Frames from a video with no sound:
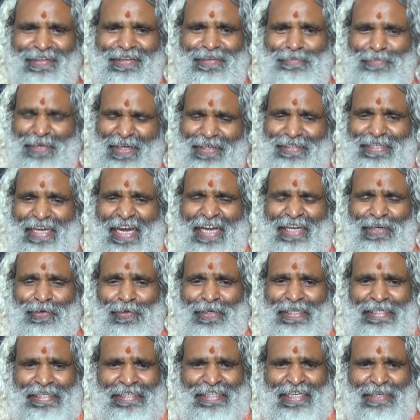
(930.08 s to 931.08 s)
Because I
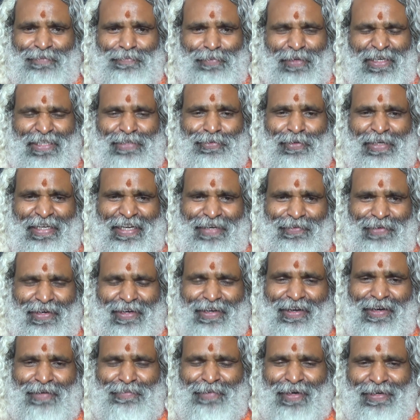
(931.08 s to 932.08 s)
know Indian police will
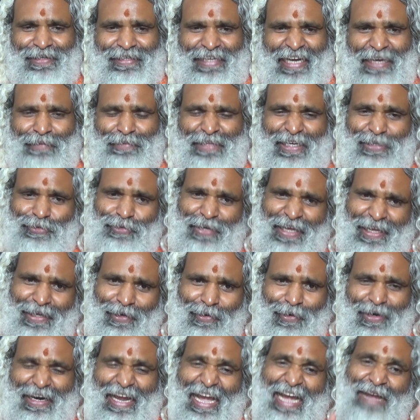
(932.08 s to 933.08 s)
never come on time. That's why I
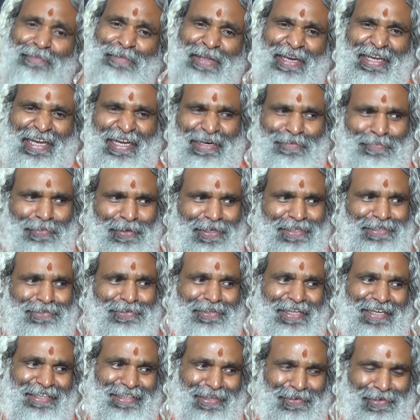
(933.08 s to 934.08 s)
called American police,
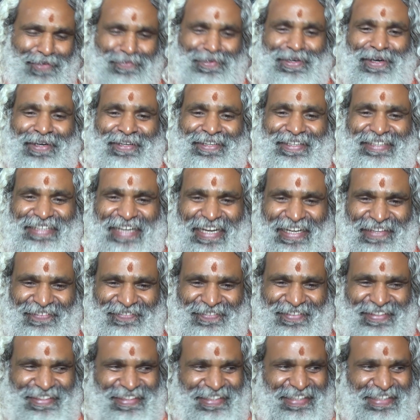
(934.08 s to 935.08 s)
so that they will be on the time.